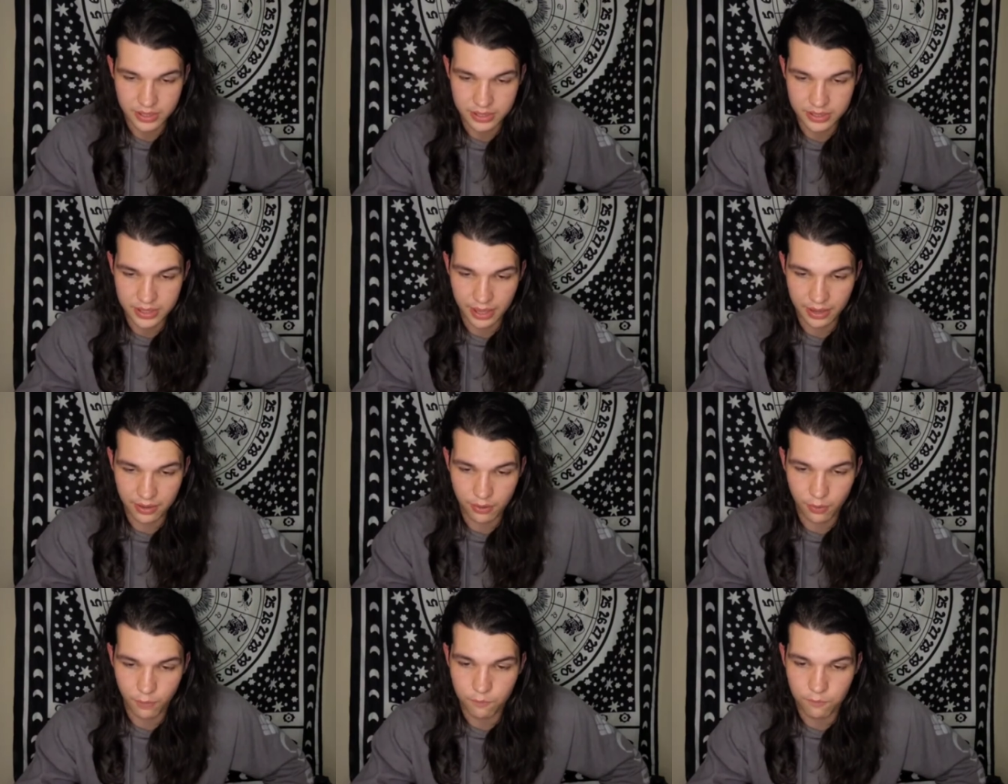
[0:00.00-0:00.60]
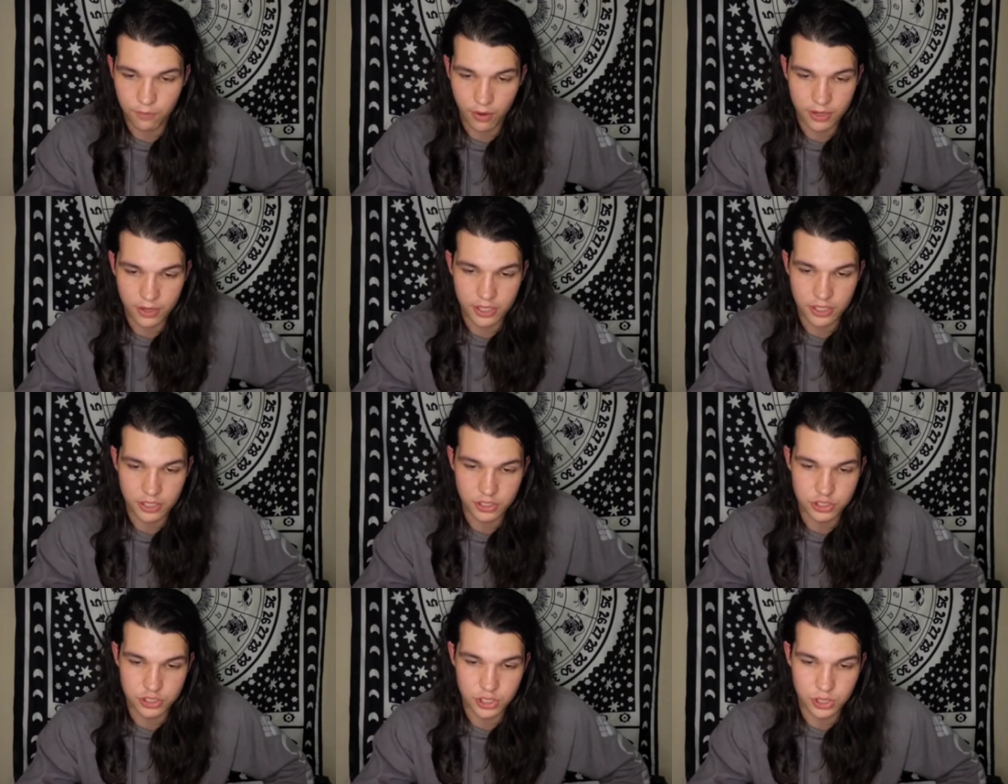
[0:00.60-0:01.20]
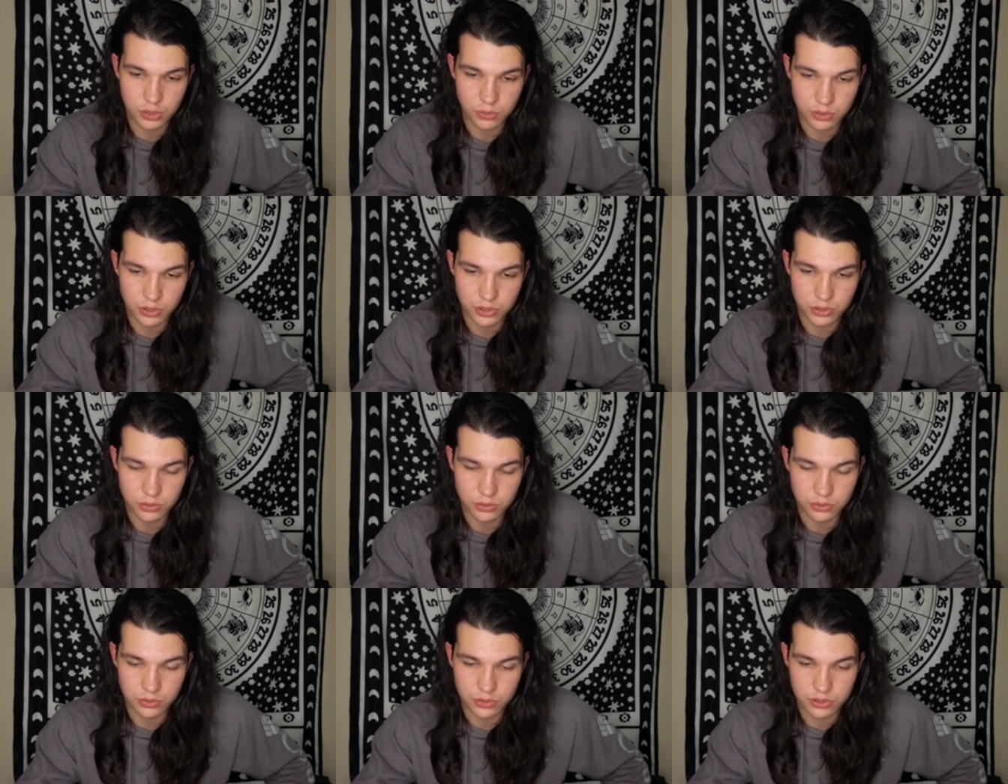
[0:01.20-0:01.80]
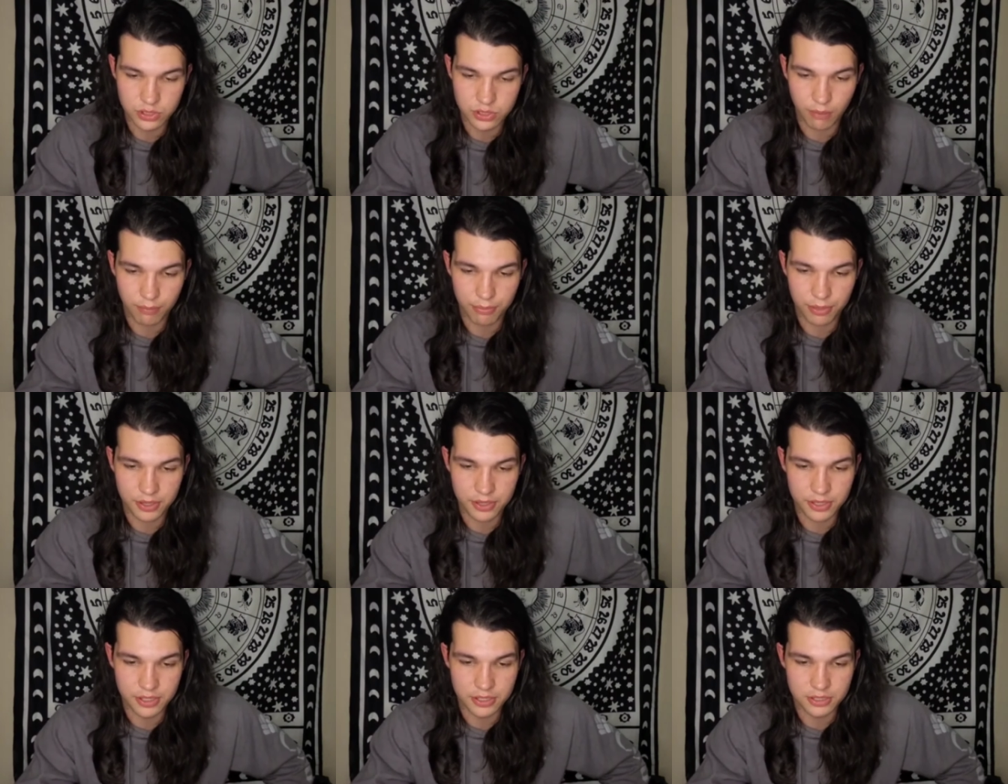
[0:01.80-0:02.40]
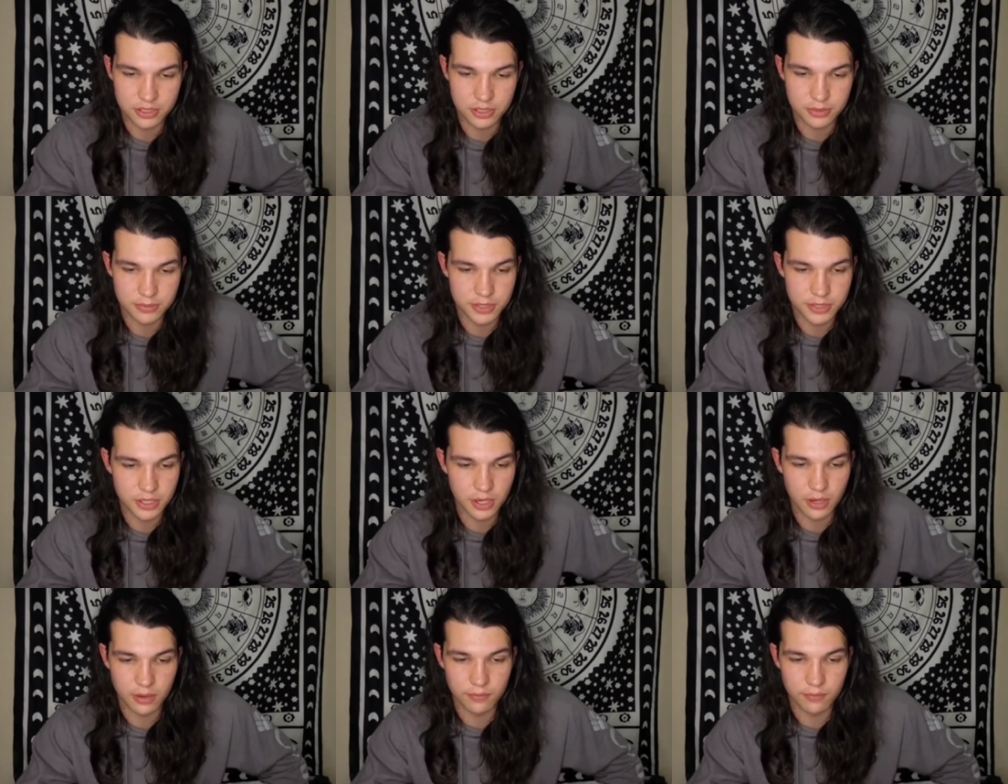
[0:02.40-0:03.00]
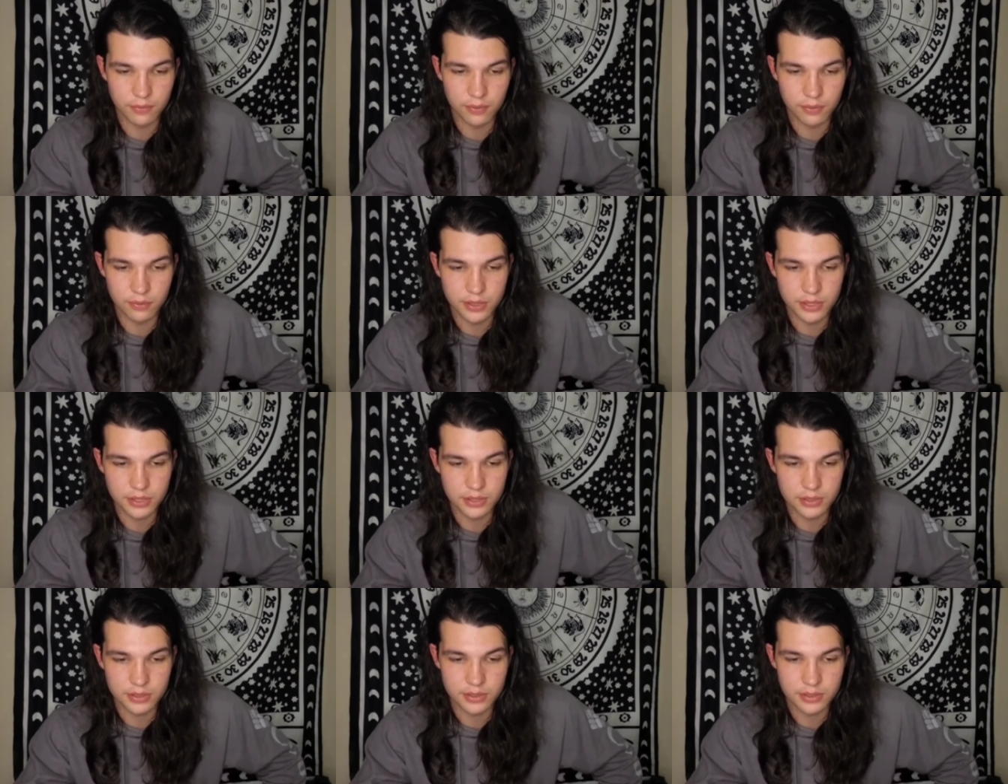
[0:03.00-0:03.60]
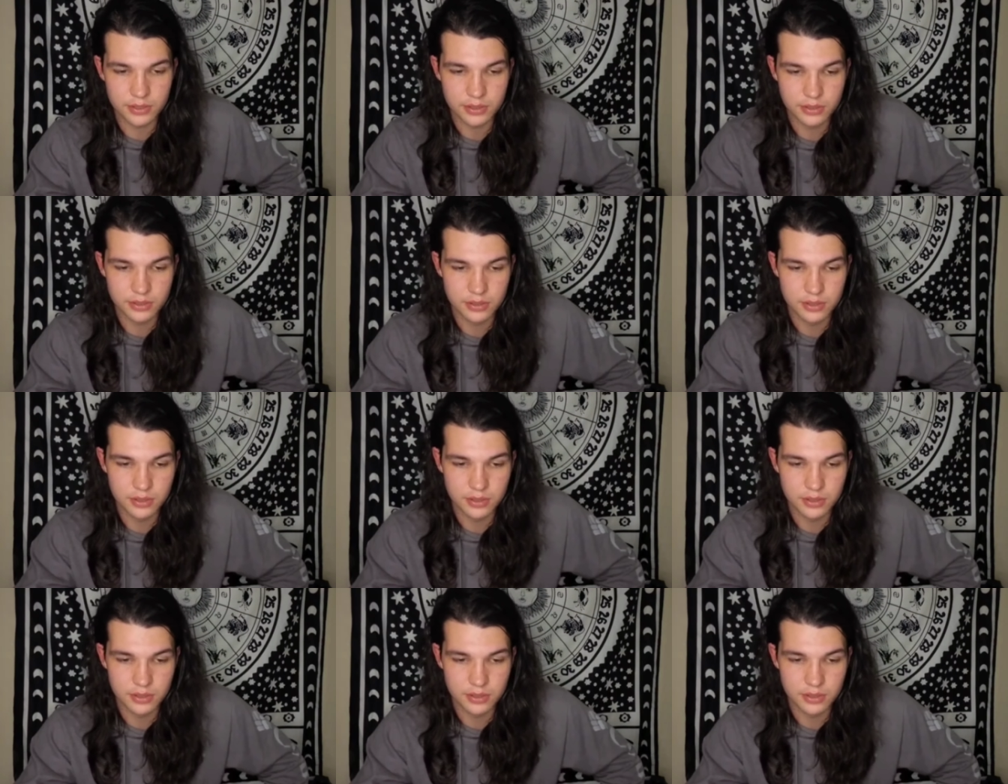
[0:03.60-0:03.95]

Yeah, no fucking joke, dude. Something needs to be done for real.